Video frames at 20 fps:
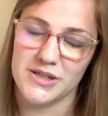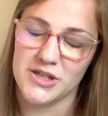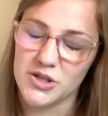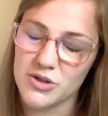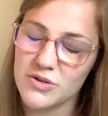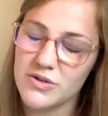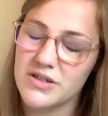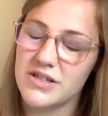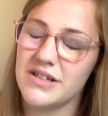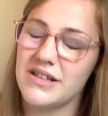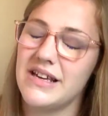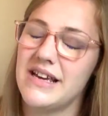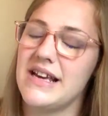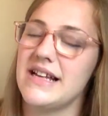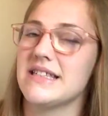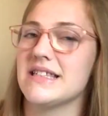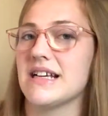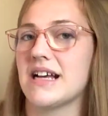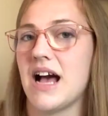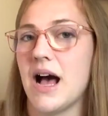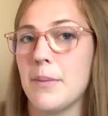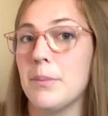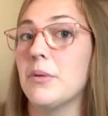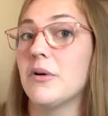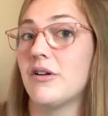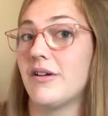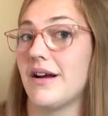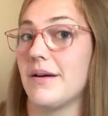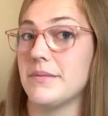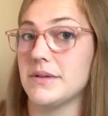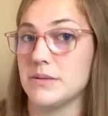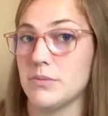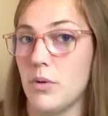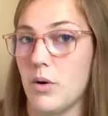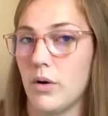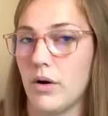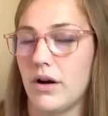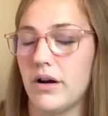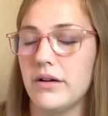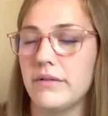Usually it's a couple grams
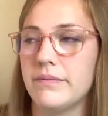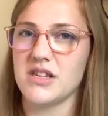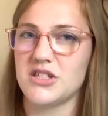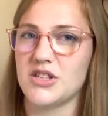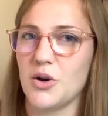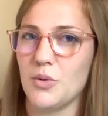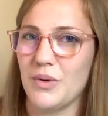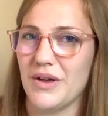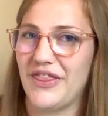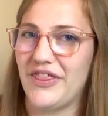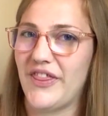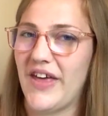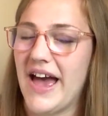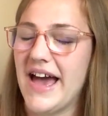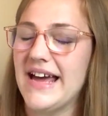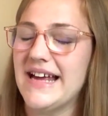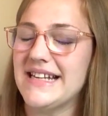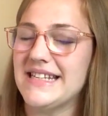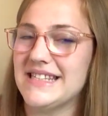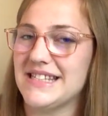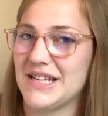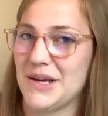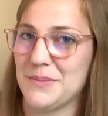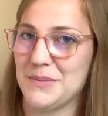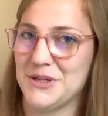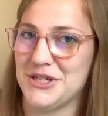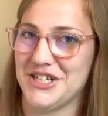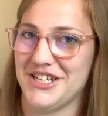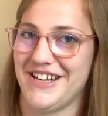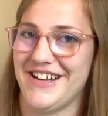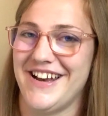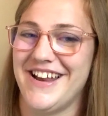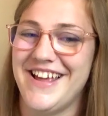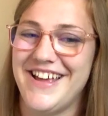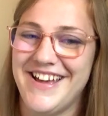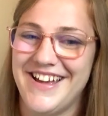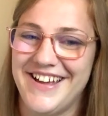more. So, with that assumption,